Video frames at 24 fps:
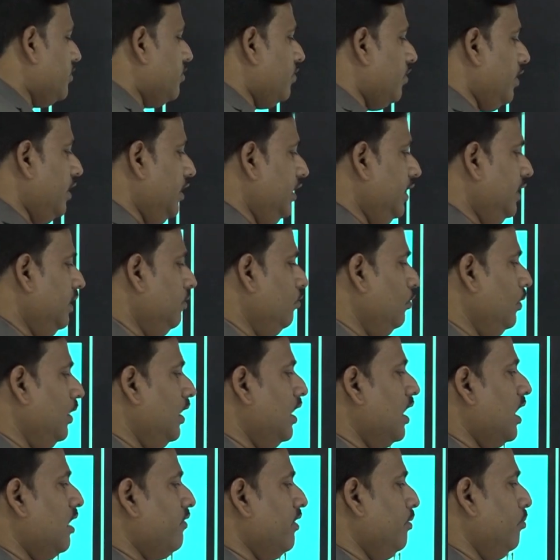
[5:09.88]
training, we
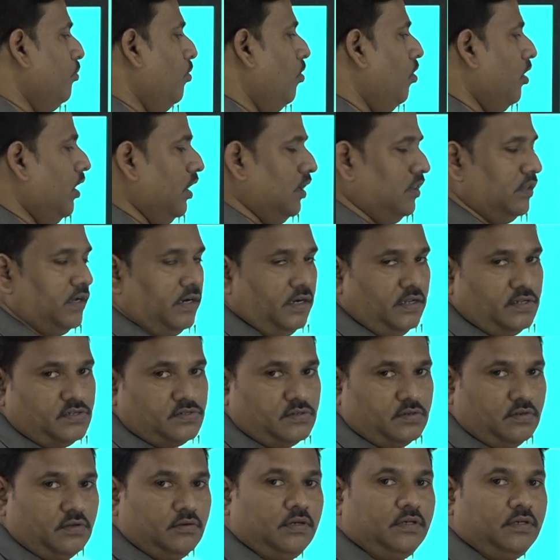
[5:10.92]
will have a model, that is